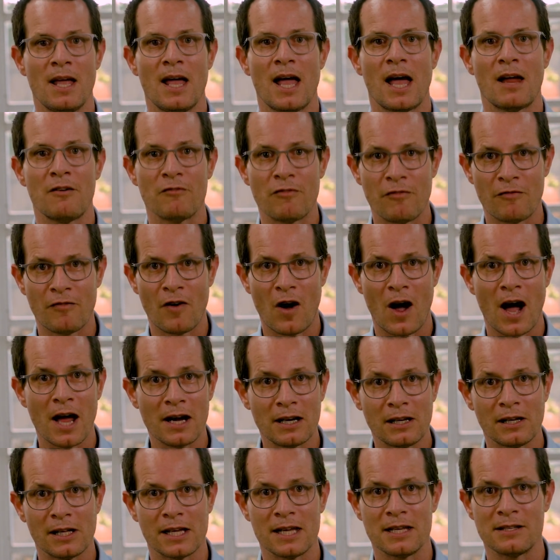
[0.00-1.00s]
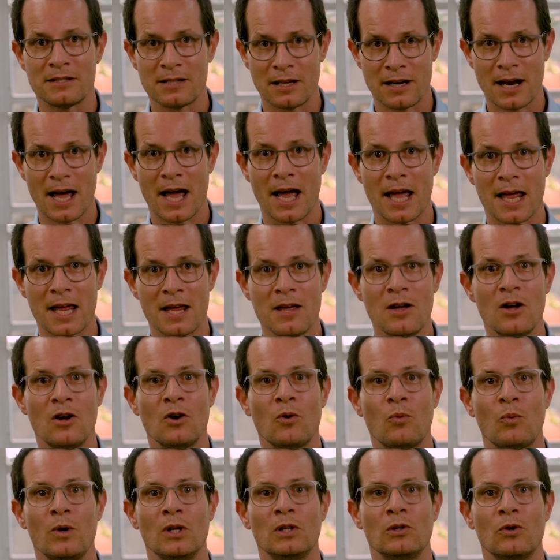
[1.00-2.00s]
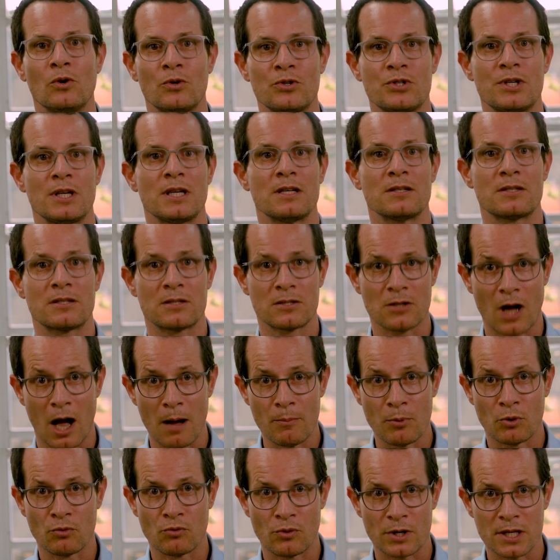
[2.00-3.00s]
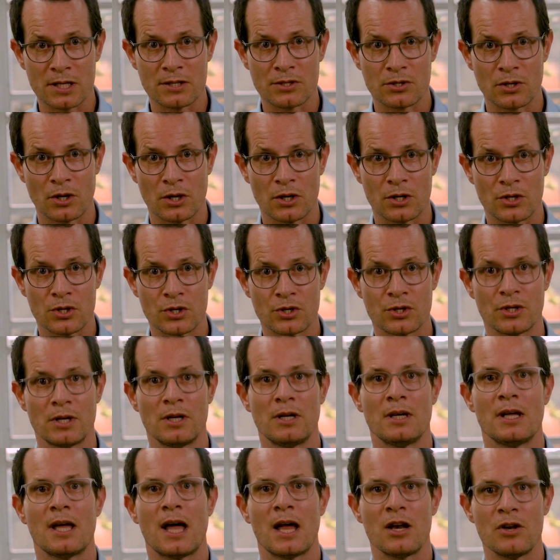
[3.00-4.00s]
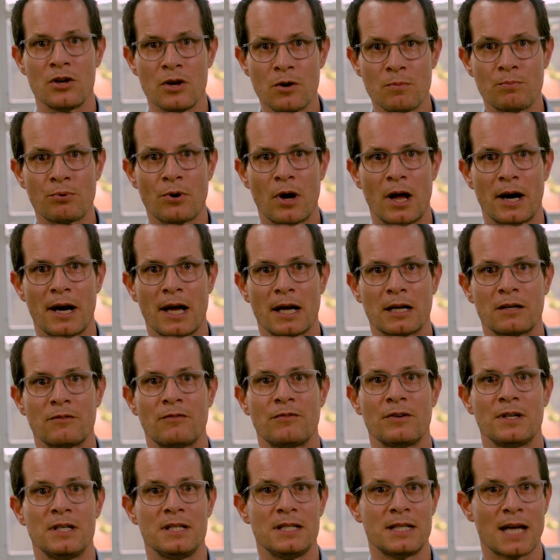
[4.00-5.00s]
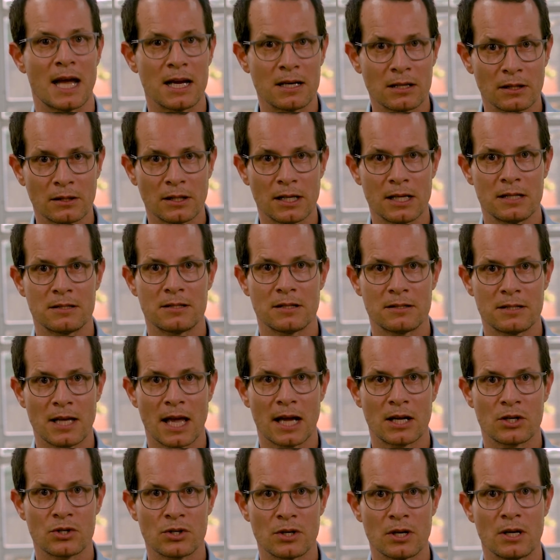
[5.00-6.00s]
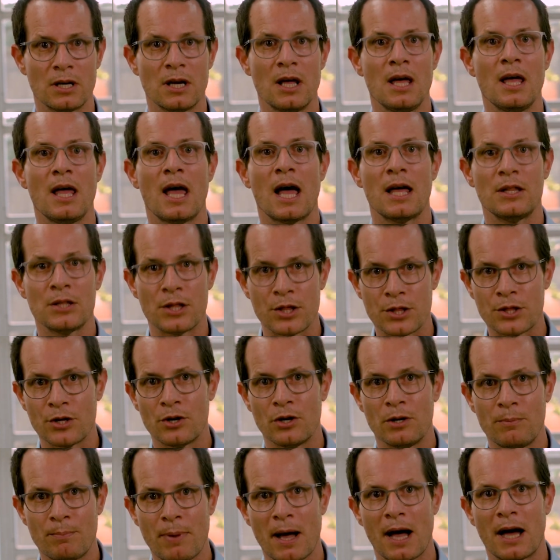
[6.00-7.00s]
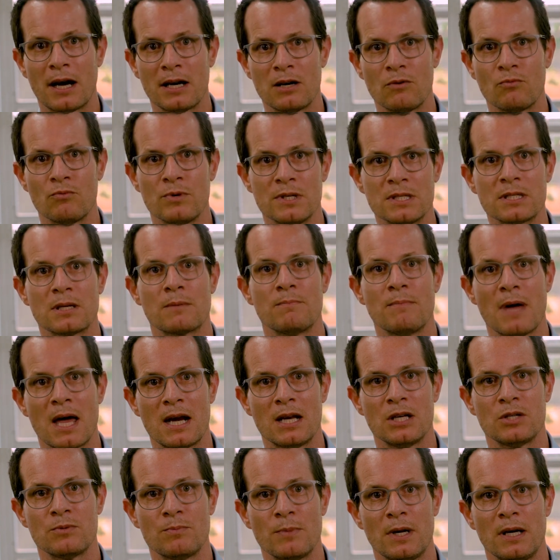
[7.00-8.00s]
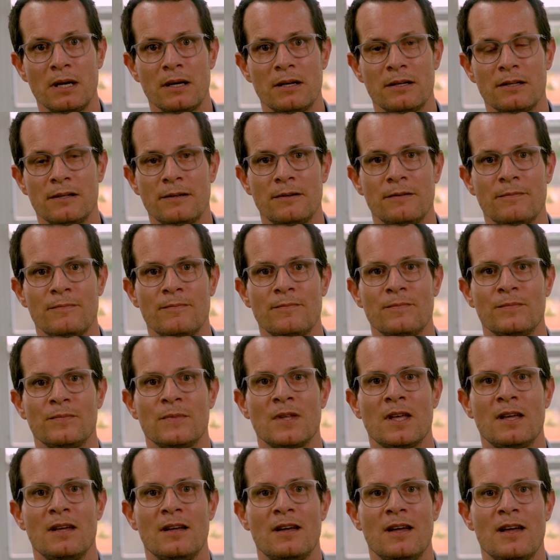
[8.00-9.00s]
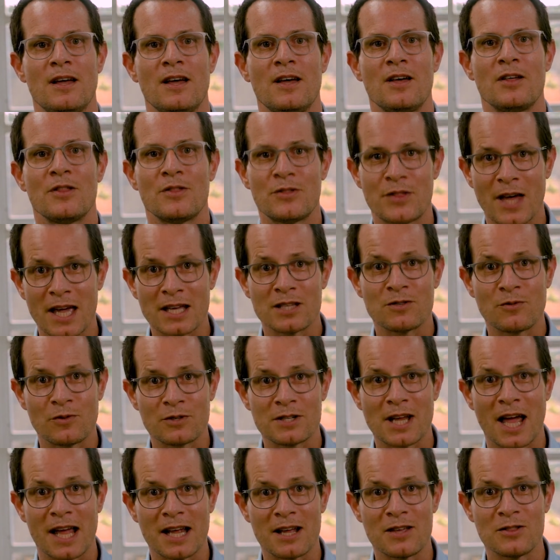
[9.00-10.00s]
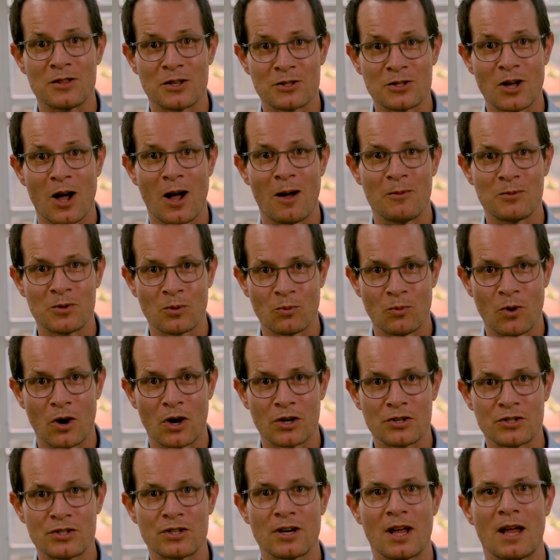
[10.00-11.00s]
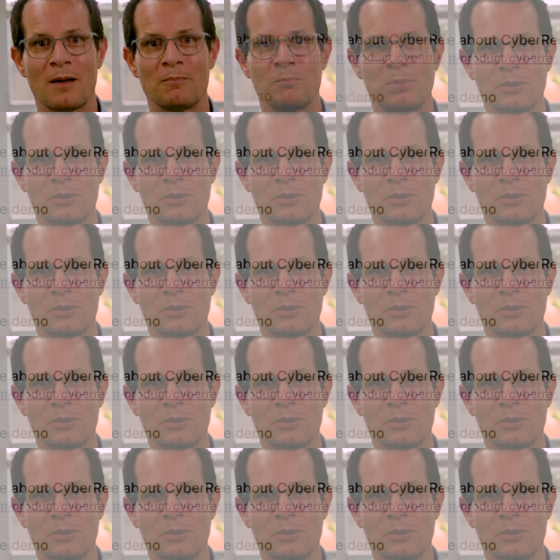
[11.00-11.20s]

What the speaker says: And finally, today, we're launching CyberResearch, a new product for data leak detection and third-party risk management. Thanks for taking the time to watch, and